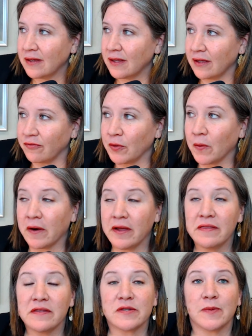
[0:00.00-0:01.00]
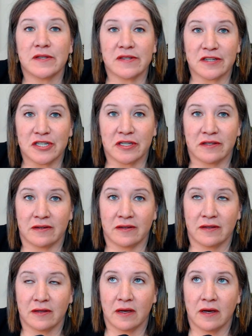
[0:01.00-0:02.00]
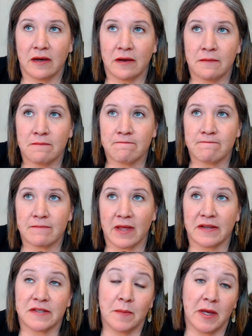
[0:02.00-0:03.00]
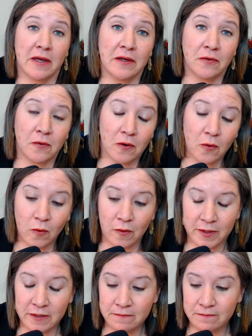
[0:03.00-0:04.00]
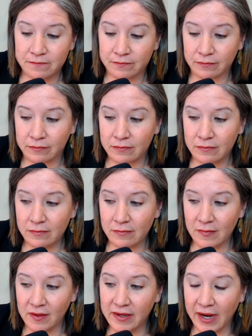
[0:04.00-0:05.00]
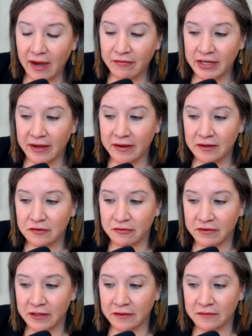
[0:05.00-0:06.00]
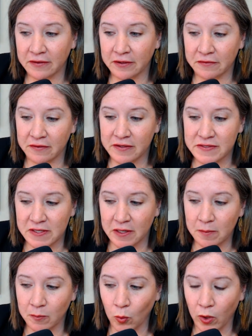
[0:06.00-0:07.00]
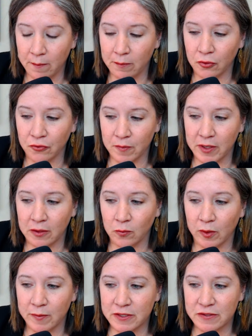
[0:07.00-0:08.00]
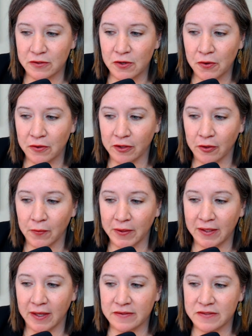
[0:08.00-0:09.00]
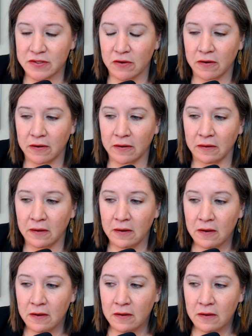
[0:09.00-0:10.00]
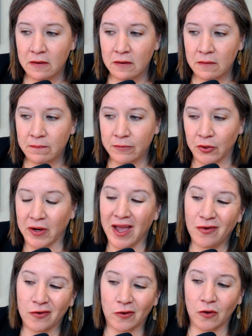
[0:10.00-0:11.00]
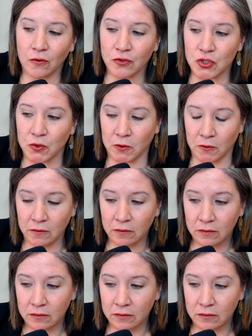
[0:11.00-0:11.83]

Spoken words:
If you are in this position as a man or a woman and having had an affair, there are things that I want both men and women to know that go against our countercultural